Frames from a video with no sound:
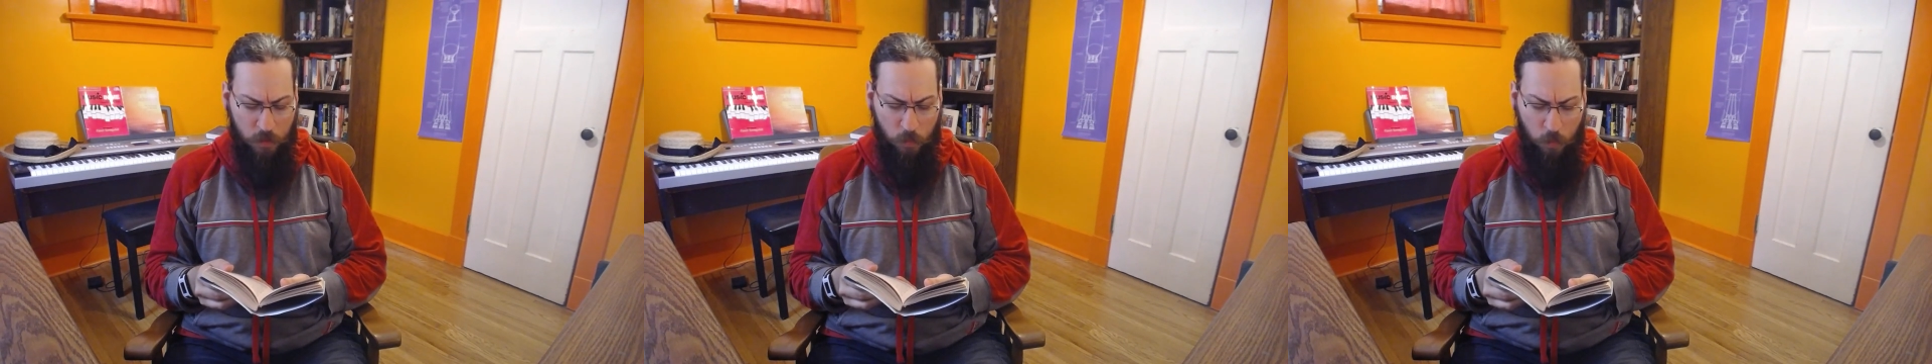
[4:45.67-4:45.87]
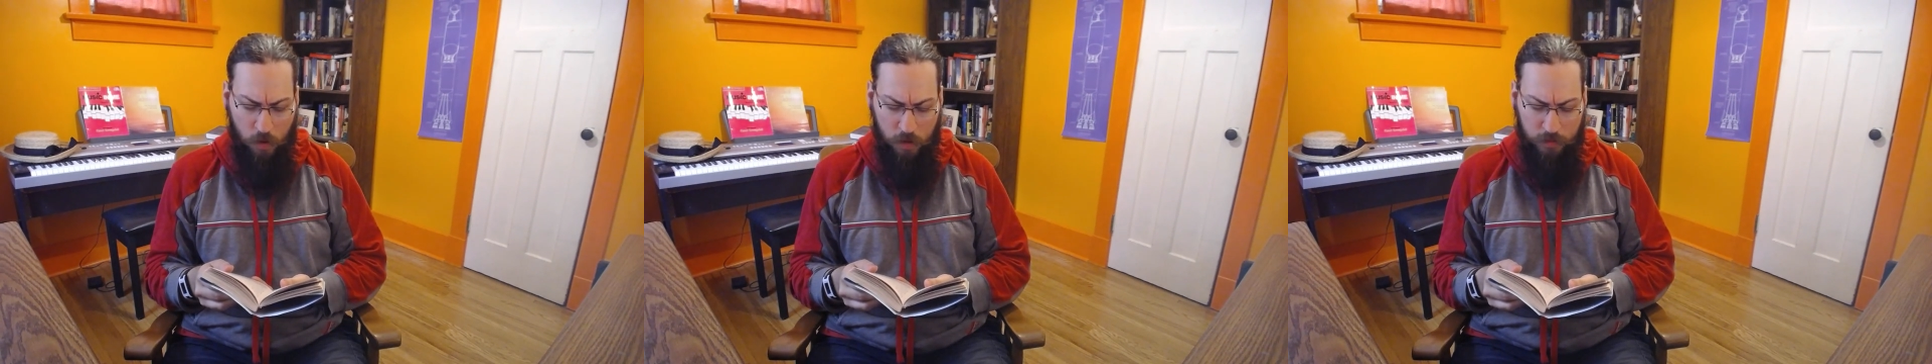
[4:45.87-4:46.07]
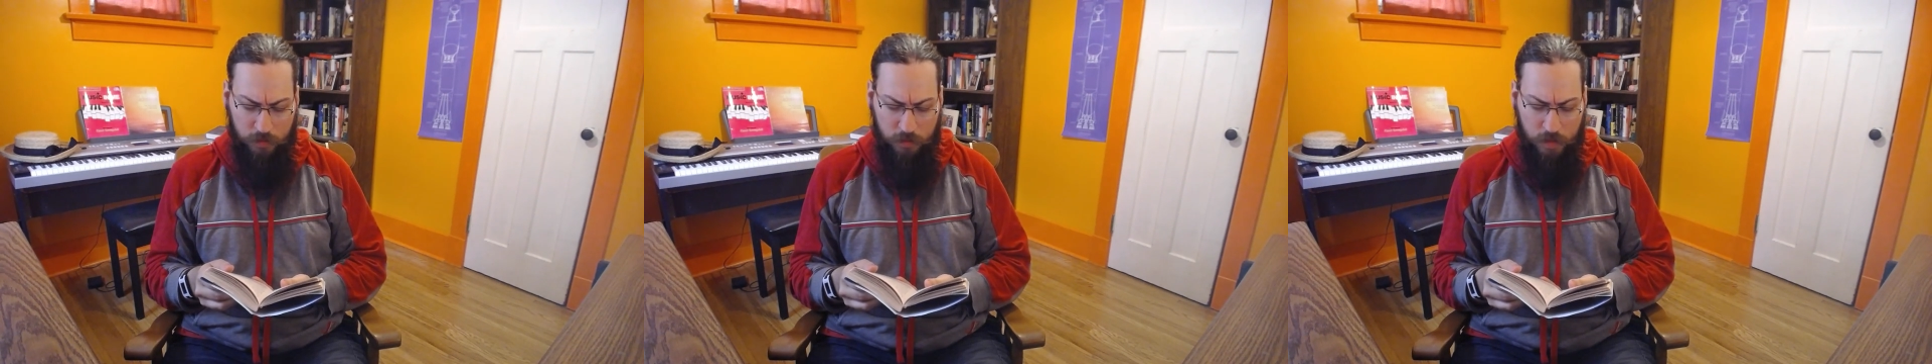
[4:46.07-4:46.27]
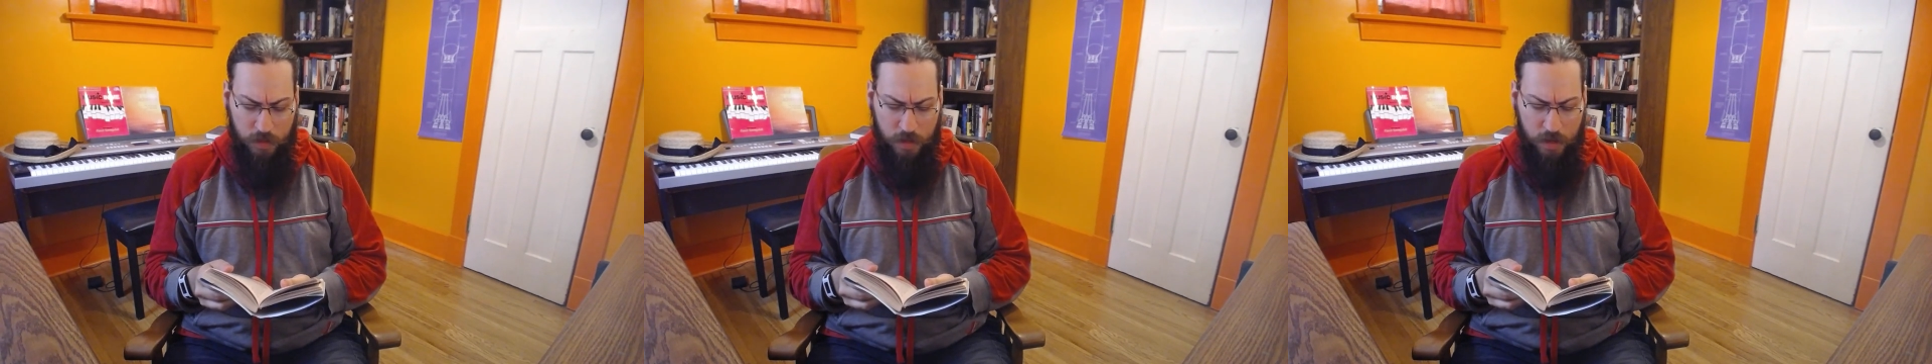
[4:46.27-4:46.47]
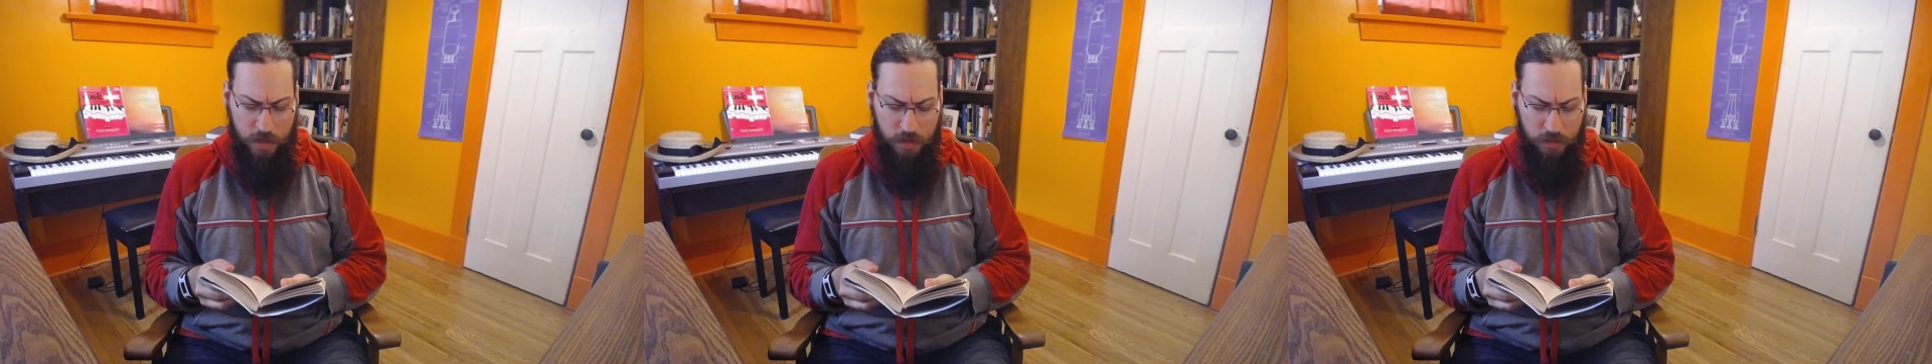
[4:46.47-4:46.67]
"1,
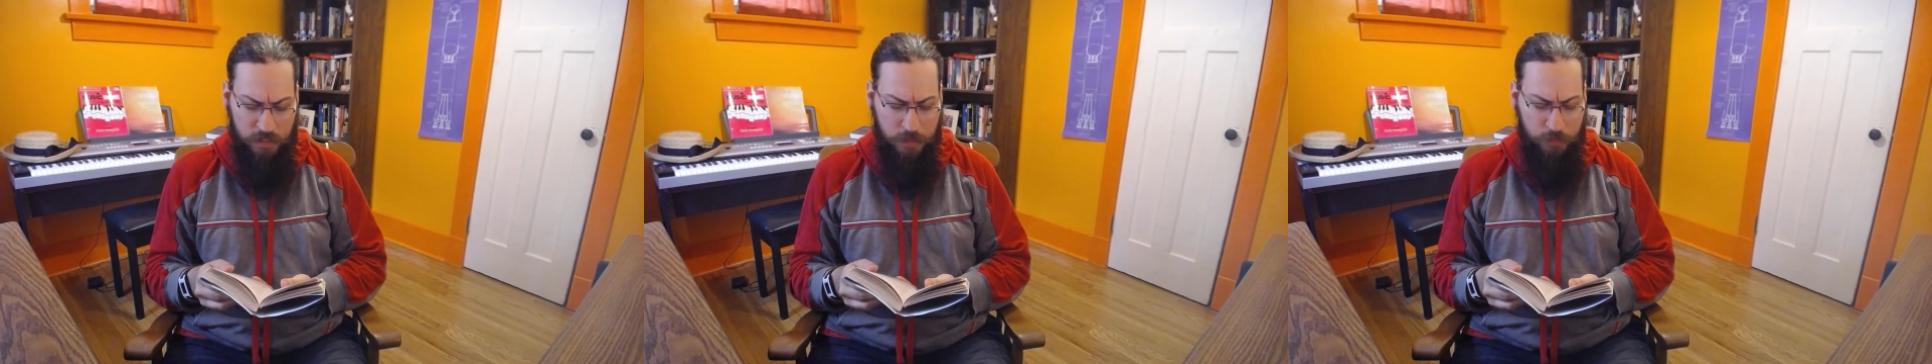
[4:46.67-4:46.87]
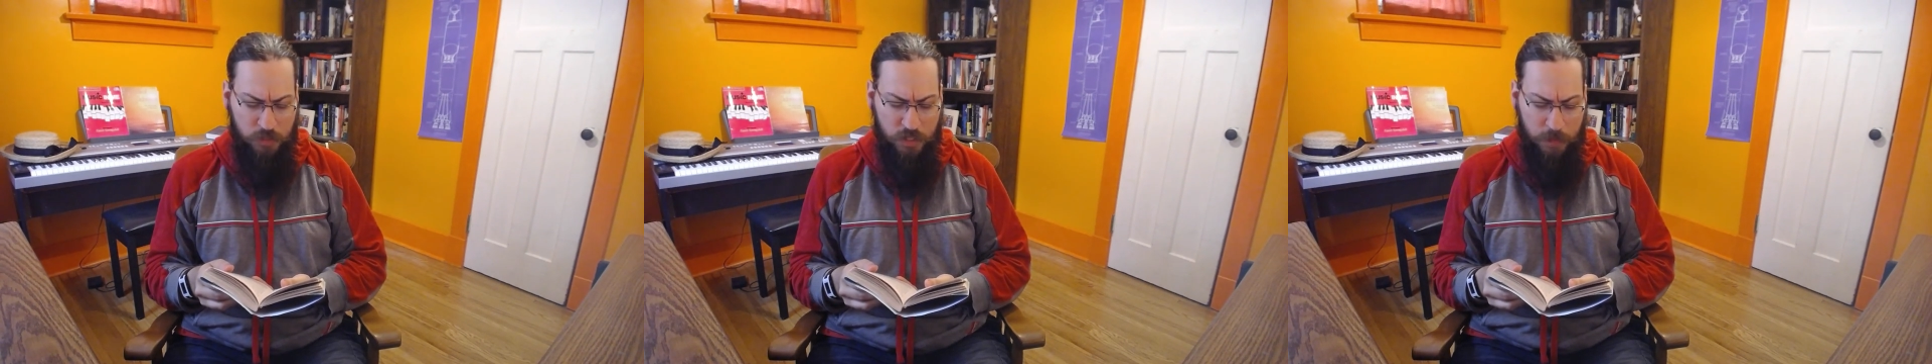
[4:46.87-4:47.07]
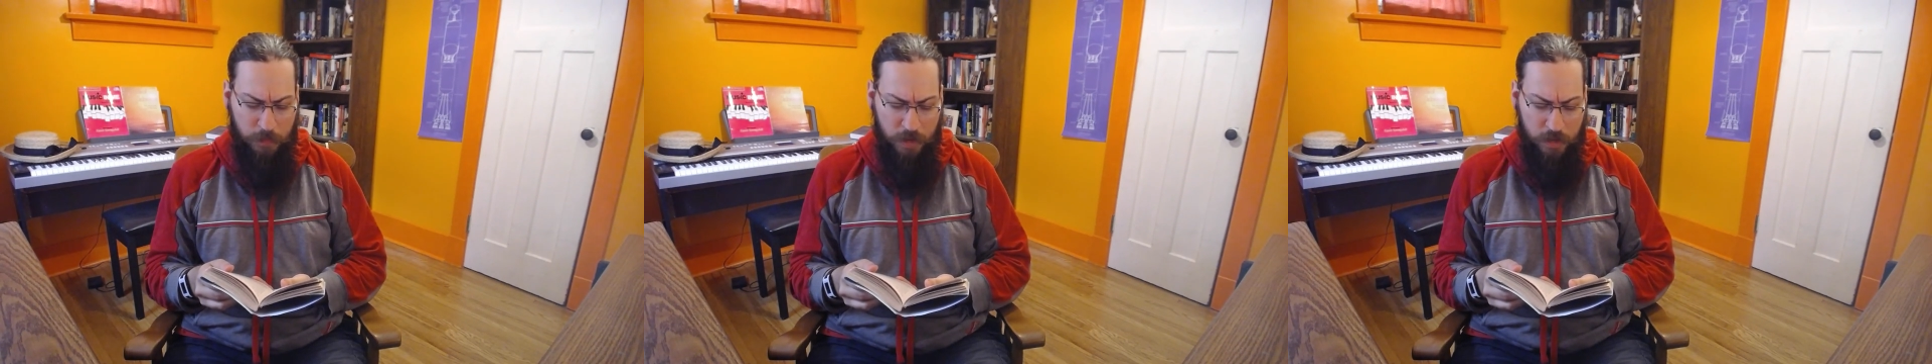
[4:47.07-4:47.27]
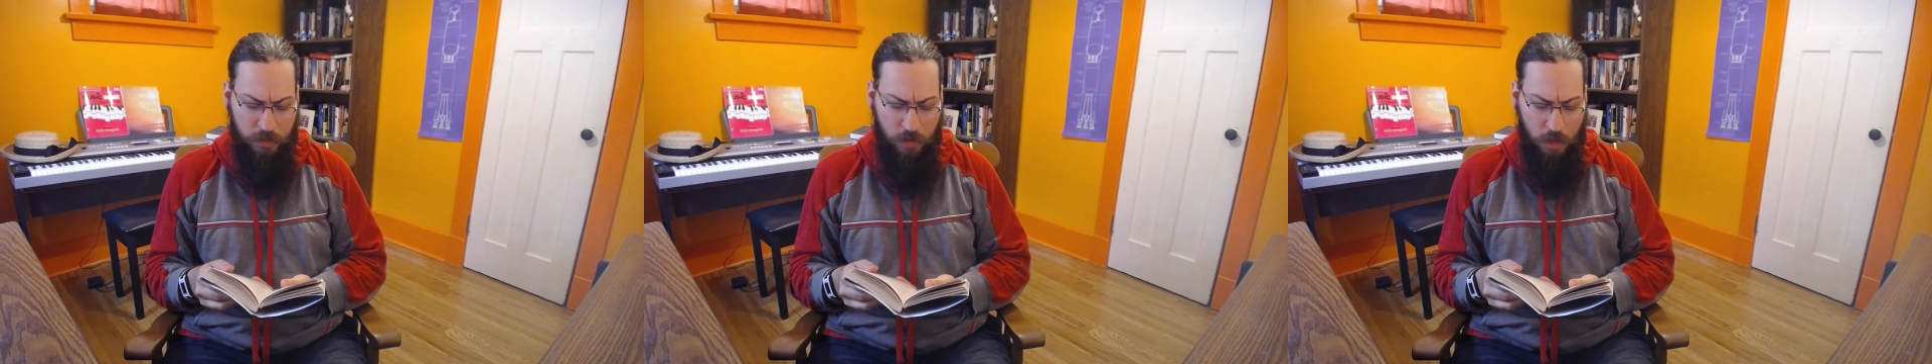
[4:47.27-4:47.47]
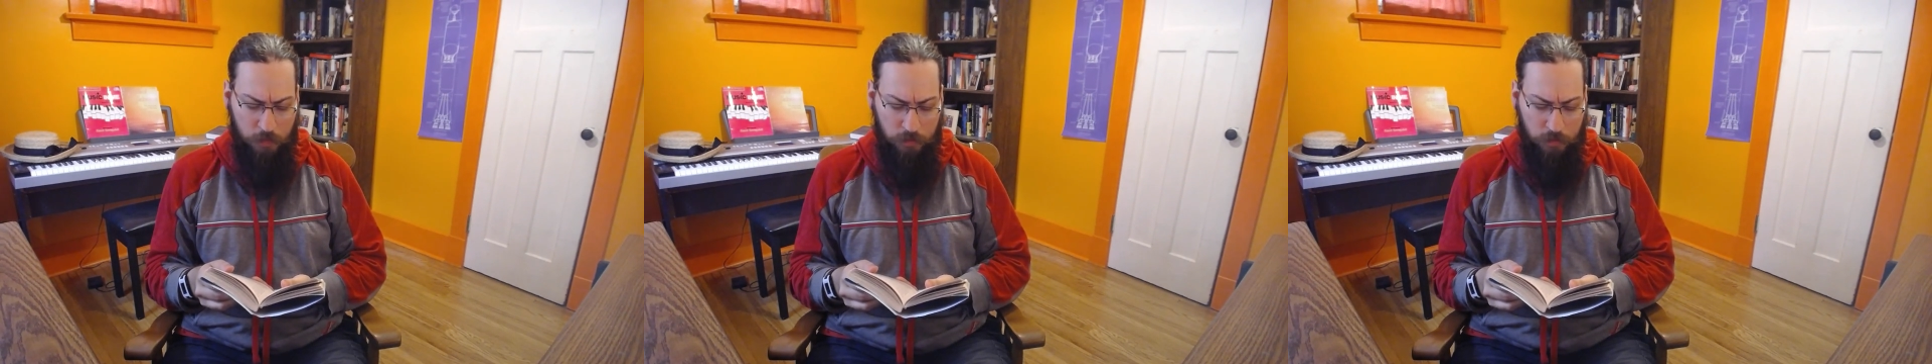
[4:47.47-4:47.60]
in a deep champagne